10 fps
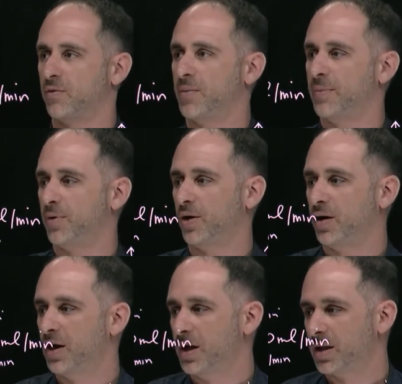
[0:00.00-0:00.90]

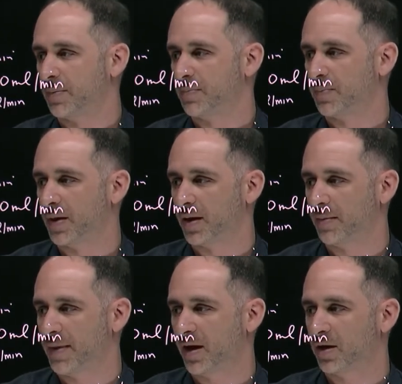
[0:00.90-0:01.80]
Remember, the
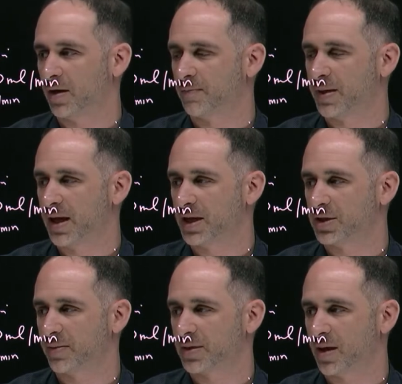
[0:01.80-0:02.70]
amount of
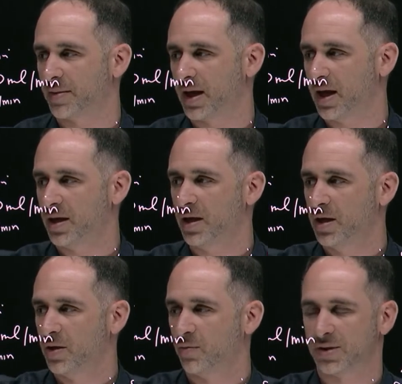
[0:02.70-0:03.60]
pH that was coming in
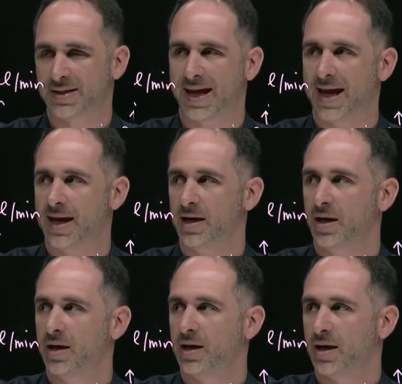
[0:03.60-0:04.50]
was
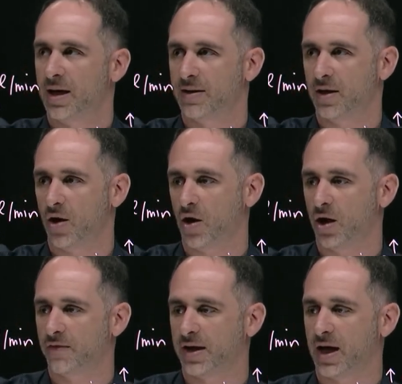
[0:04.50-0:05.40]
10, and then
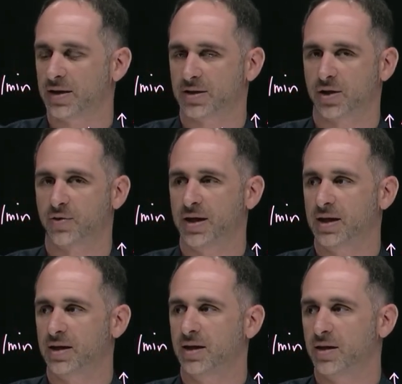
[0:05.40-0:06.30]
all of it got
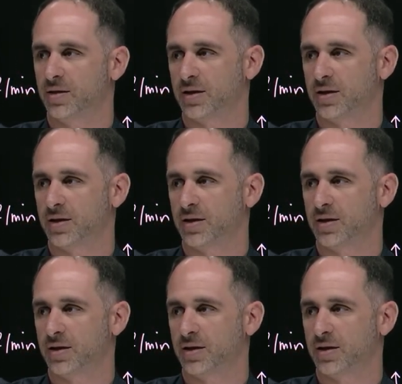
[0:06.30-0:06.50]
secreted.